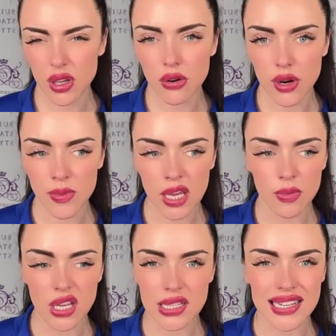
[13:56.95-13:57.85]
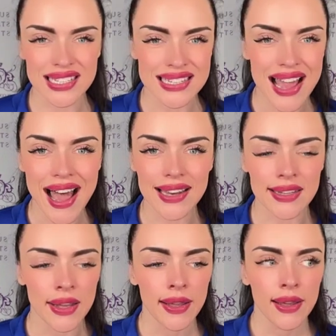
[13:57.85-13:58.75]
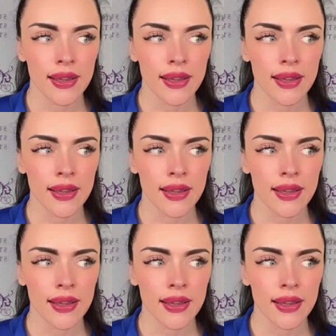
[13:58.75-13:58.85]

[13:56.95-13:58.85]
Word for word: You know what I mean? Because it is not